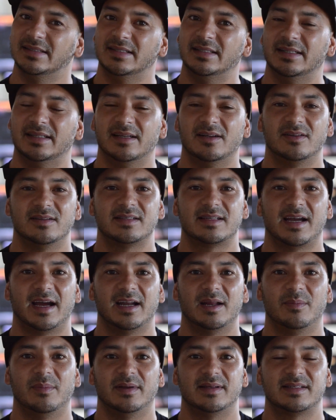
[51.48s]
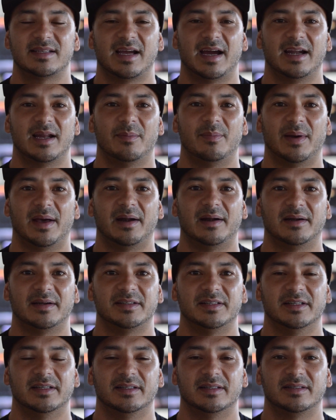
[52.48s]
it's kind of better
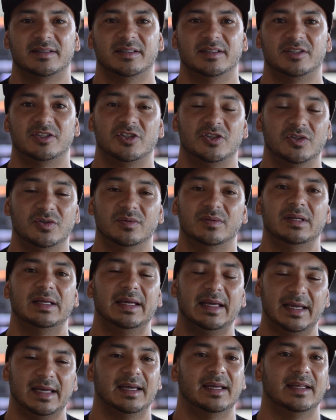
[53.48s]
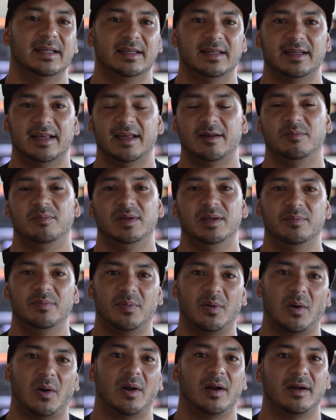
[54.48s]
to tune in and be
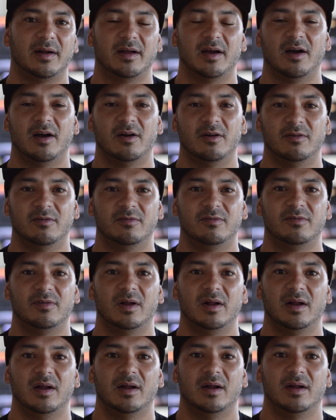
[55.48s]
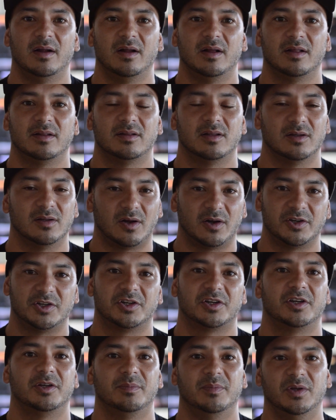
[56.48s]
part of the
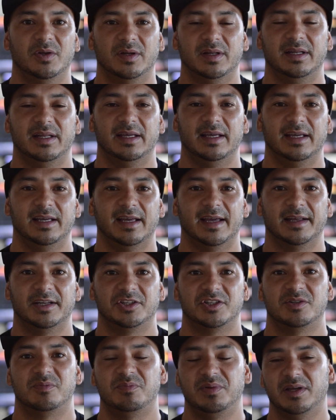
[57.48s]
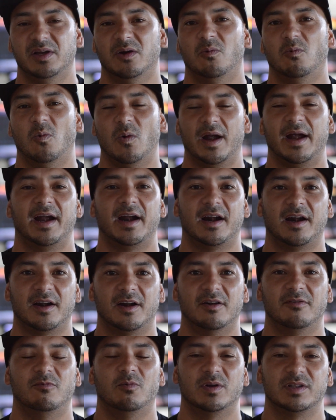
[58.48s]
larger community and just be aware
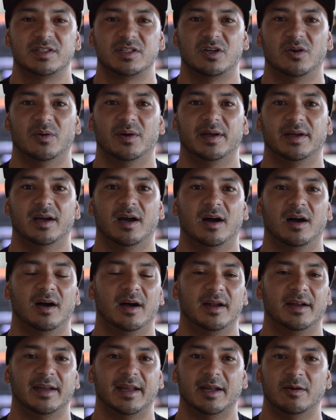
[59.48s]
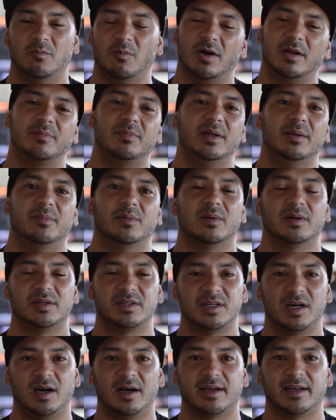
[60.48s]
of what's going on and what people are
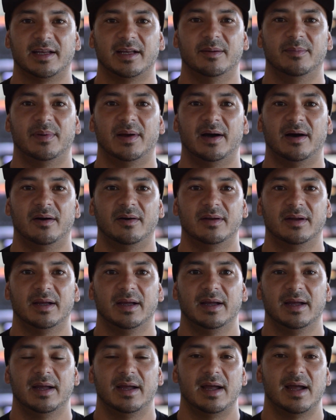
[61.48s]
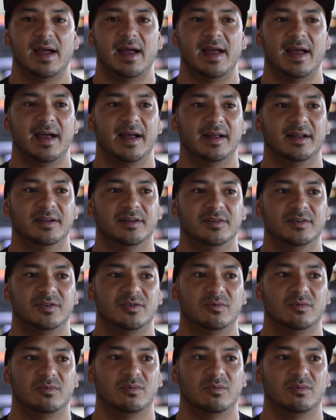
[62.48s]
talking about and